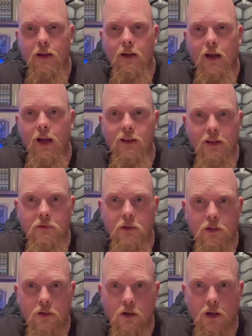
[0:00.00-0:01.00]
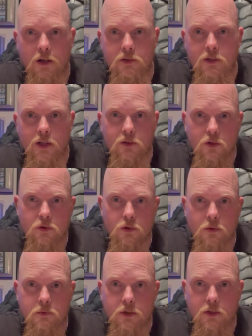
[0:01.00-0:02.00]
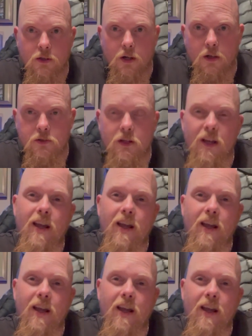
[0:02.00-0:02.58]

I lived in the garage. I had 2 rooms in the garage.